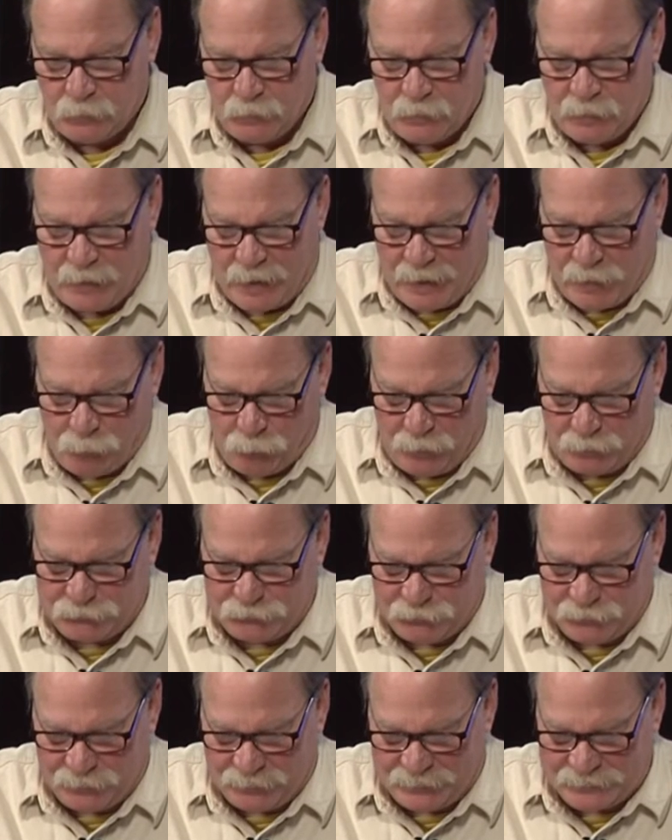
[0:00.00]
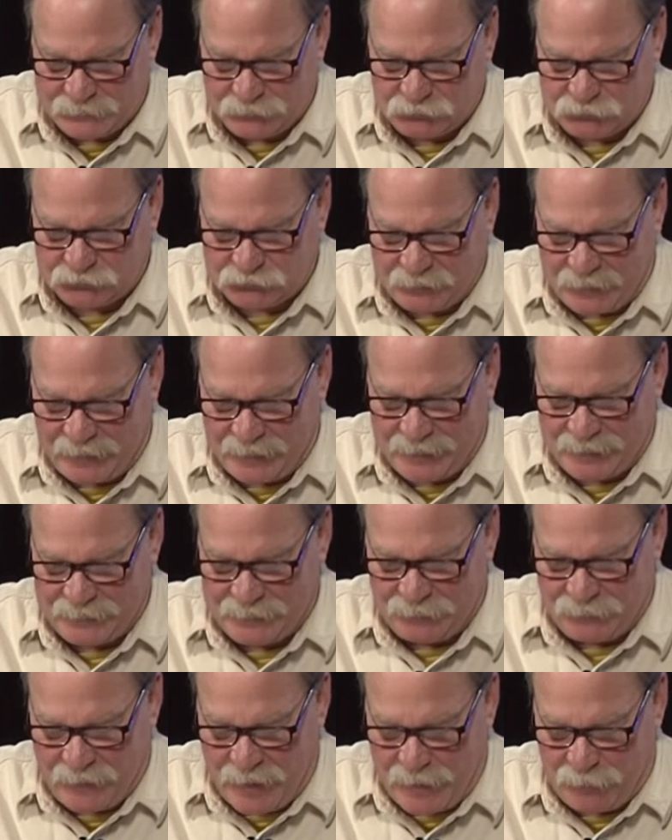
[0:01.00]
I want you to understand
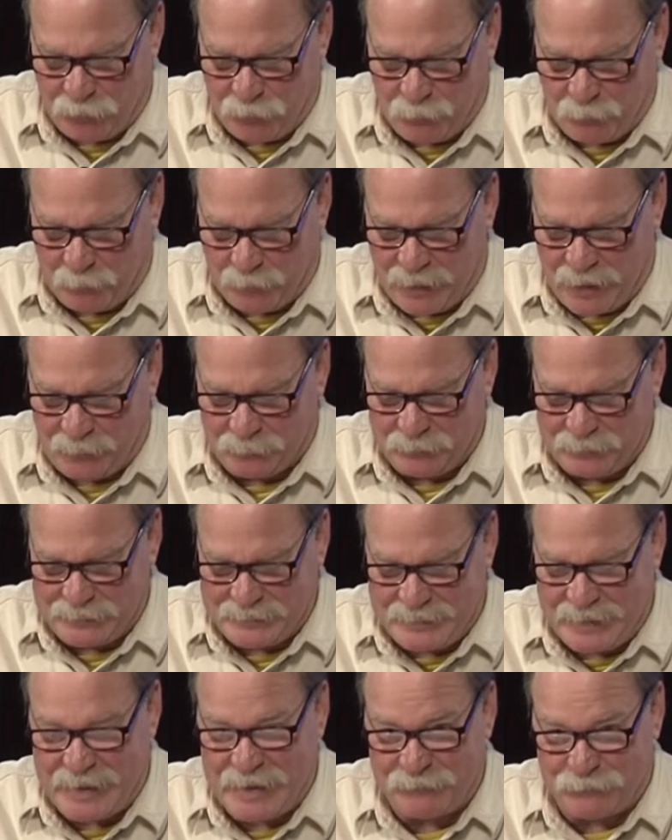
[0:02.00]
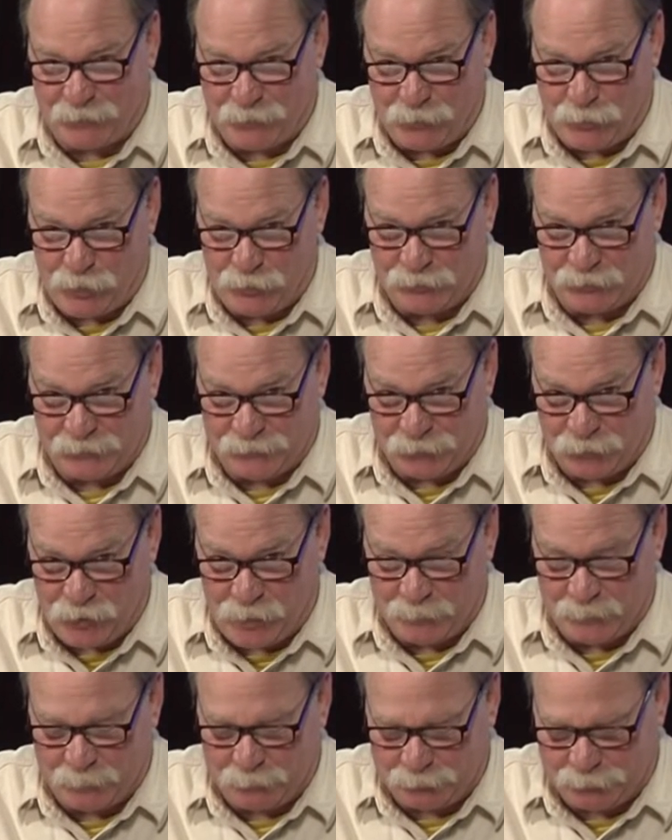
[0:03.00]
that Obama gave all the
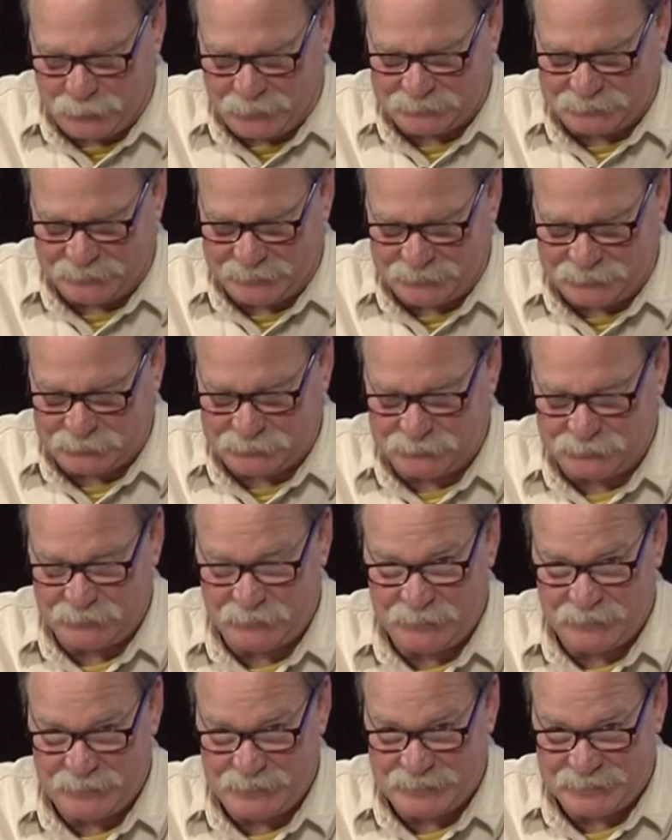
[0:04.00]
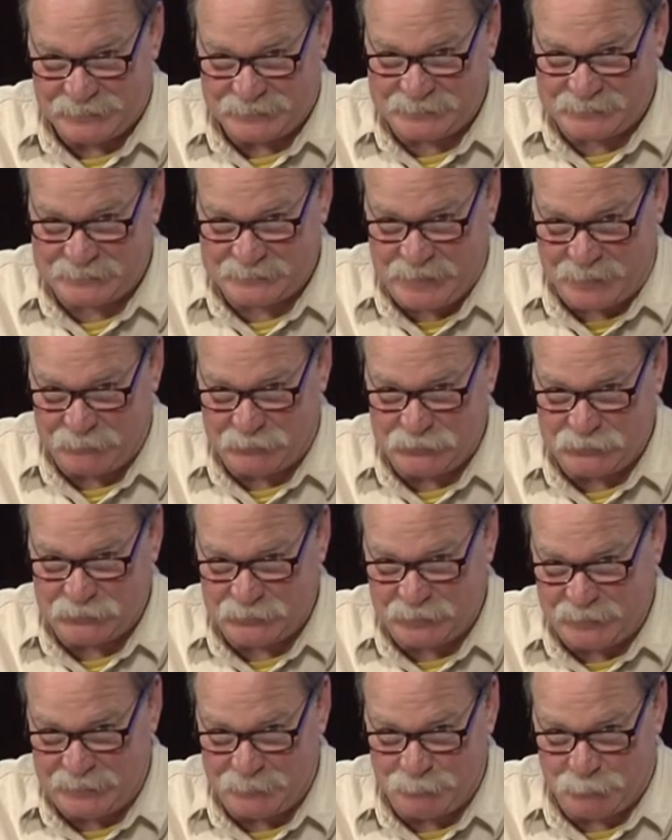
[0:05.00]
former presidents a
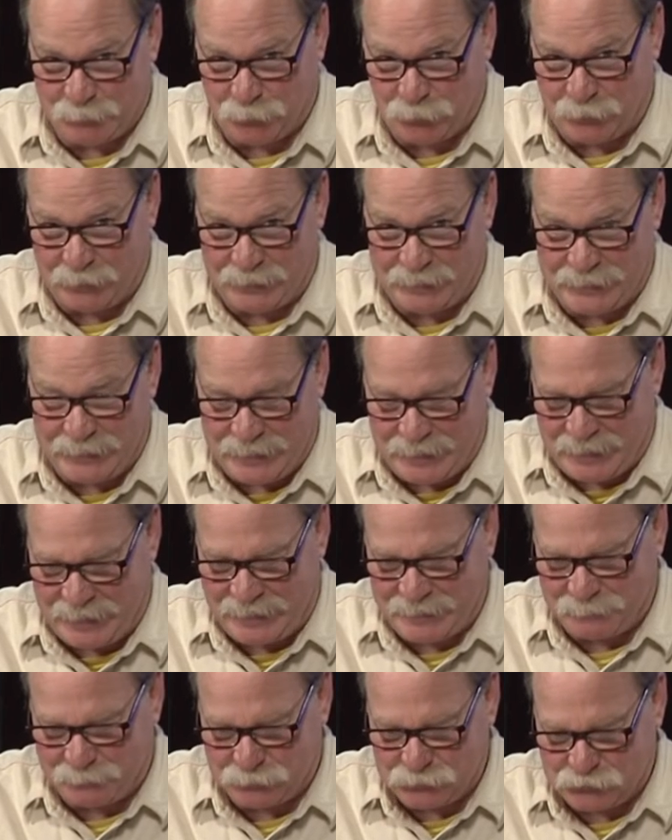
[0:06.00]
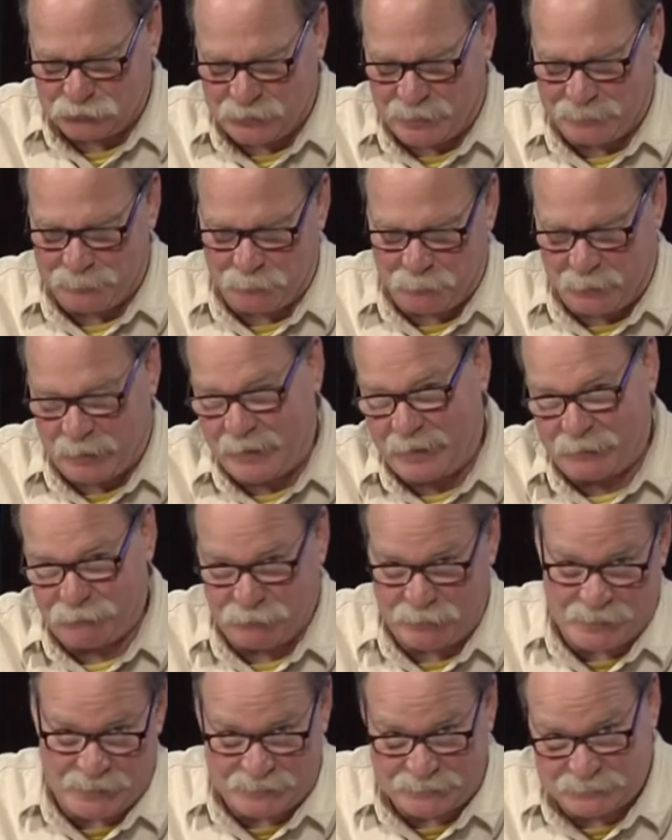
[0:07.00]
17.9% pay
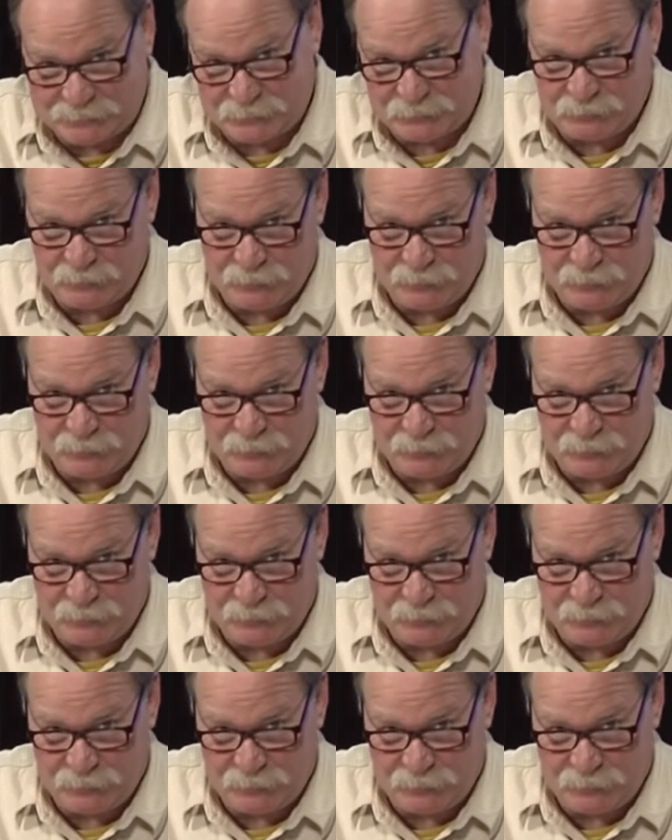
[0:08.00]
raise.